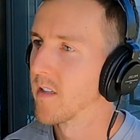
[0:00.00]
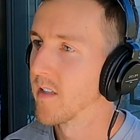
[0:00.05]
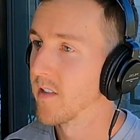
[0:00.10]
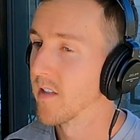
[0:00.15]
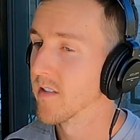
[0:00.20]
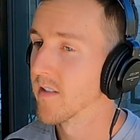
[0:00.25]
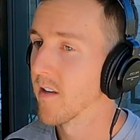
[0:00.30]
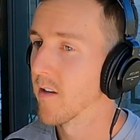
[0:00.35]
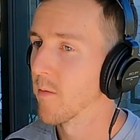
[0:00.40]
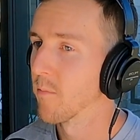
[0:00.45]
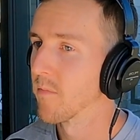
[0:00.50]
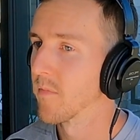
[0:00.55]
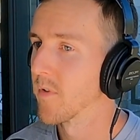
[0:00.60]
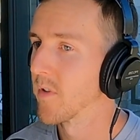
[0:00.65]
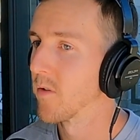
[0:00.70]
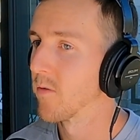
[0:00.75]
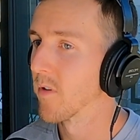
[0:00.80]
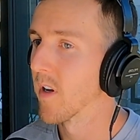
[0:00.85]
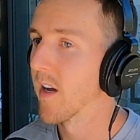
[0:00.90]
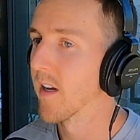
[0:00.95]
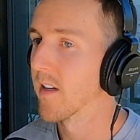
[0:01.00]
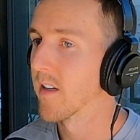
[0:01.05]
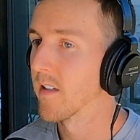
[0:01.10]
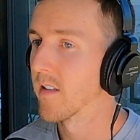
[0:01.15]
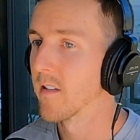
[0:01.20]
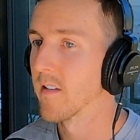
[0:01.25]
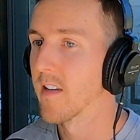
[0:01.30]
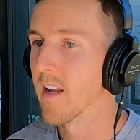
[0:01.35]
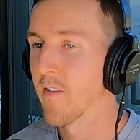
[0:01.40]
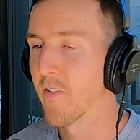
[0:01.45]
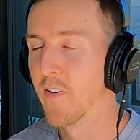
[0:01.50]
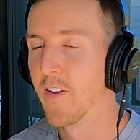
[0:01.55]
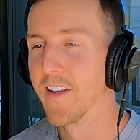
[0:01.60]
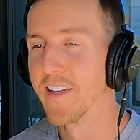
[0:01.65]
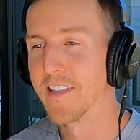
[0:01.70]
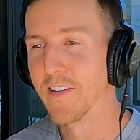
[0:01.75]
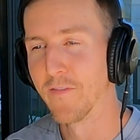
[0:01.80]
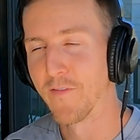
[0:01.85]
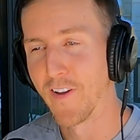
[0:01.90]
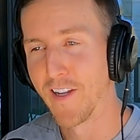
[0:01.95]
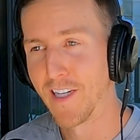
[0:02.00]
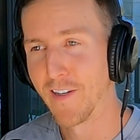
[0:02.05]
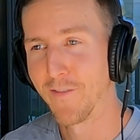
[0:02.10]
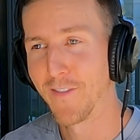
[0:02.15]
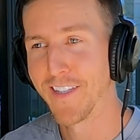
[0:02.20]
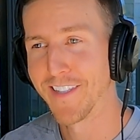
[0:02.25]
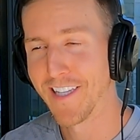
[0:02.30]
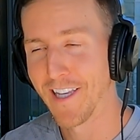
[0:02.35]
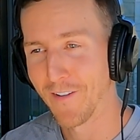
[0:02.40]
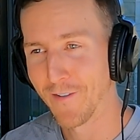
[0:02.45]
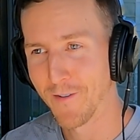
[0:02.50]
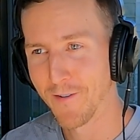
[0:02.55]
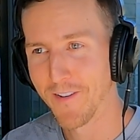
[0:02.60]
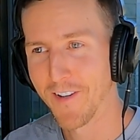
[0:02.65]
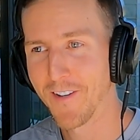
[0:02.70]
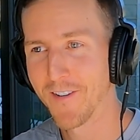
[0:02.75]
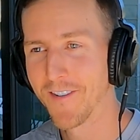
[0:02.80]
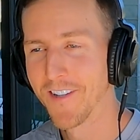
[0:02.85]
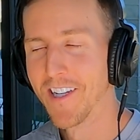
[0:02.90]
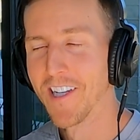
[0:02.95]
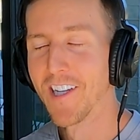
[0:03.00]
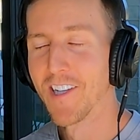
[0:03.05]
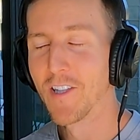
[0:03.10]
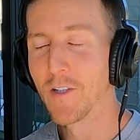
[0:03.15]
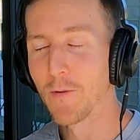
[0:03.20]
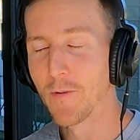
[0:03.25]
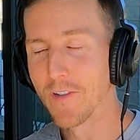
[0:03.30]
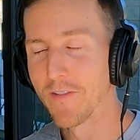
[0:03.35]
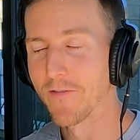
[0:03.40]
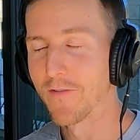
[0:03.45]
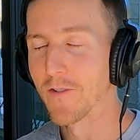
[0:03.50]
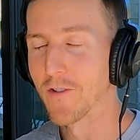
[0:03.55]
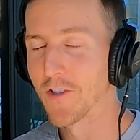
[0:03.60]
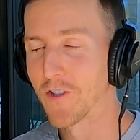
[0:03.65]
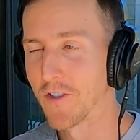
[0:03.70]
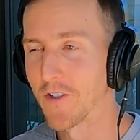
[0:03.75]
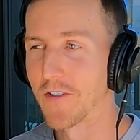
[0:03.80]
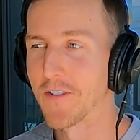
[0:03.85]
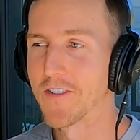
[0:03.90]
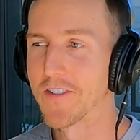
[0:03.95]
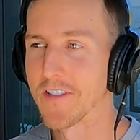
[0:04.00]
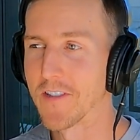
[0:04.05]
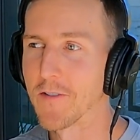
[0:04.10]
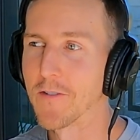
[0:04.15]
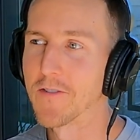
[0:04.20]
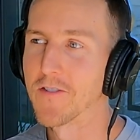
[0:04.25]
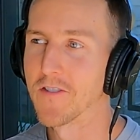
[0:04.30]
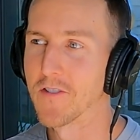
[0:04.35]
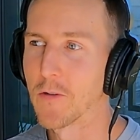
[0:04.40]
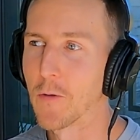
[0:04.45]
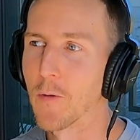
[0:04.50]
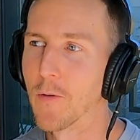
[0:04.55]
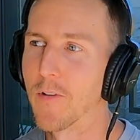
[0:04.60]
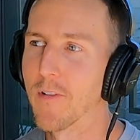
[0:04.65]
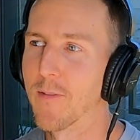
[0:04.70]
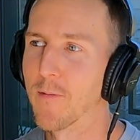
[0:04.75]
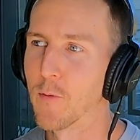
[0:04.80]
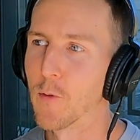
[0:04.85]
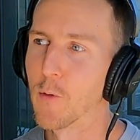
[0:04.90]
does help. I can definitely definitively tell you though, you can for sure still snore through